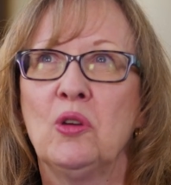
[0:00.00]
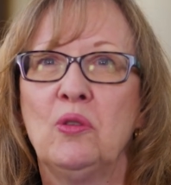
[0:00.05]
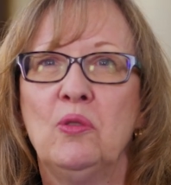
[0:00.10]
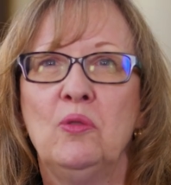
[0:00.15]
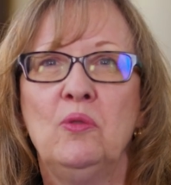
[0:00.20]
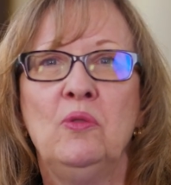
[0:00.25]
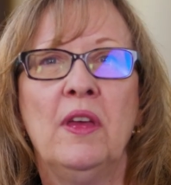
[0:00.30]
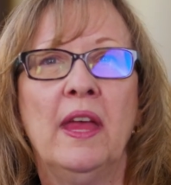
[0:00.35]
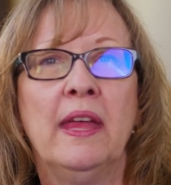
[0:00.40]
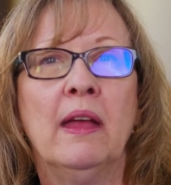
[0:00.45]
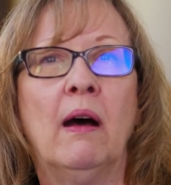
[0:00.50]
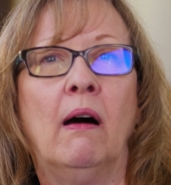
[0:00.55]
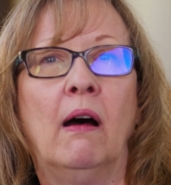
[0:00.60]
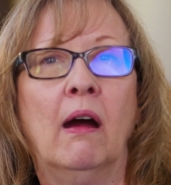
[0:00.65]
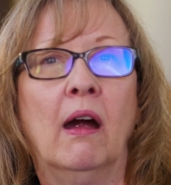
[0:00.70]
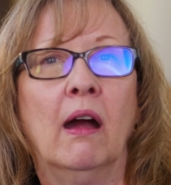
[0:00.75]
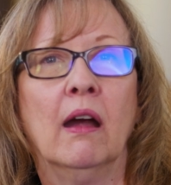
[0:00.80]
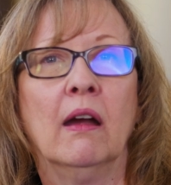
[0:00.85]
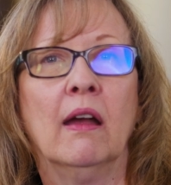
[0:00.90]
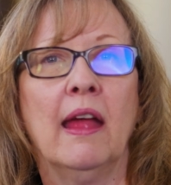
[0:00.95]
who they
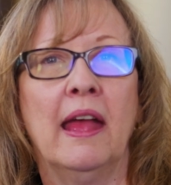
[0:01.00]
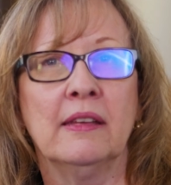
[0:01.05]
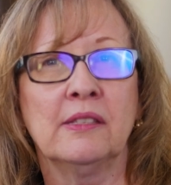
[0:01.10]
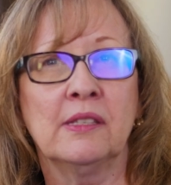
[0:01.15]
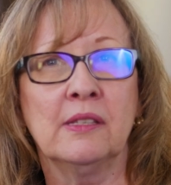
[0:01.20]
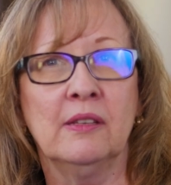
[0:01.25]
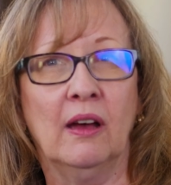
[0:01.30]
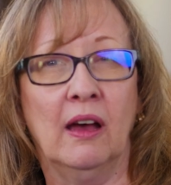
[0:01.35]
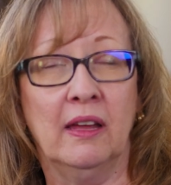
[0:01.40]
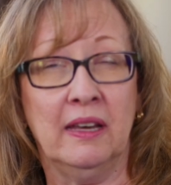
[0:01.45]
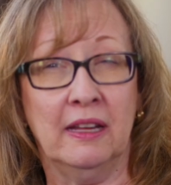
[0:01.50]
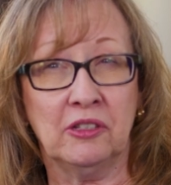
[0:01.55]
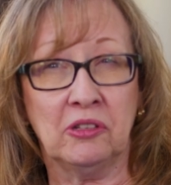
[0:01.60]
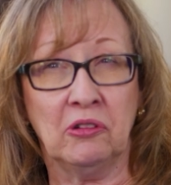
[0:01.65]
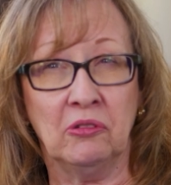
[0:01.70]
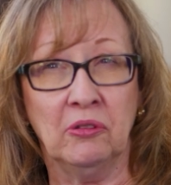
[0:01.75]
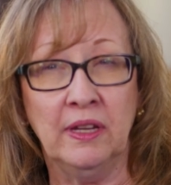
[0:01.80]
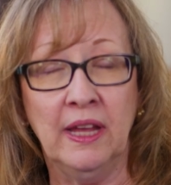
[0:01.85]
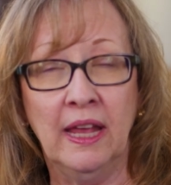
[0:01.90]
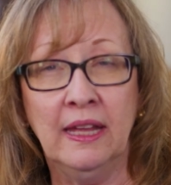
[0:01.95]
are as God has
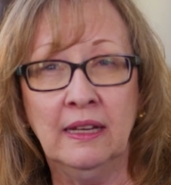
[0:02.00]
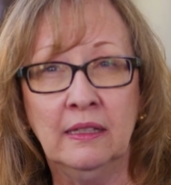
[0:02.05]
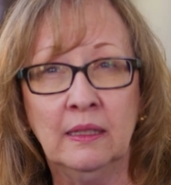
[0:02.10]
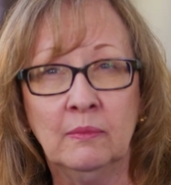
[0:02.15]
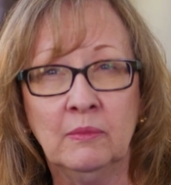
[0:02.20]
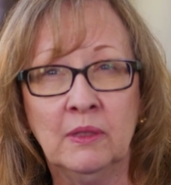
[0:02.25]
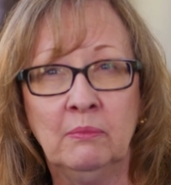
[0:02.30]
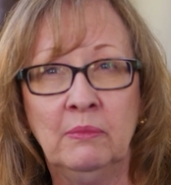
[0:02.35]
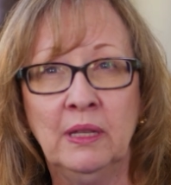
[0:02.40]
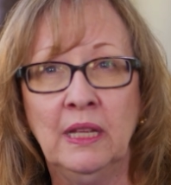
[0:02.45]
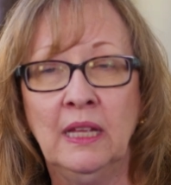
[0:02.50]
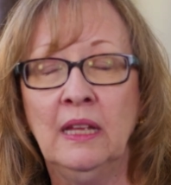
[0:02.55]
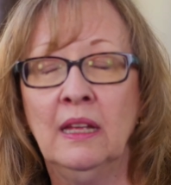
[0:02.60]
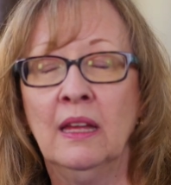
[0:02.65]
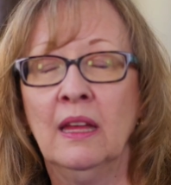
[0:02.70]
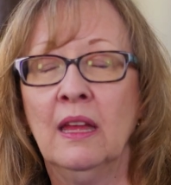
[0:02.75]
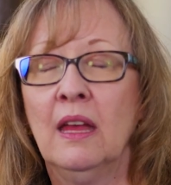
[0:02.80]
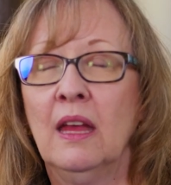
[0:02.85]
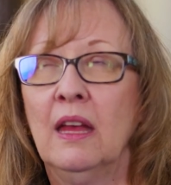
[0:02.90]
created them to be,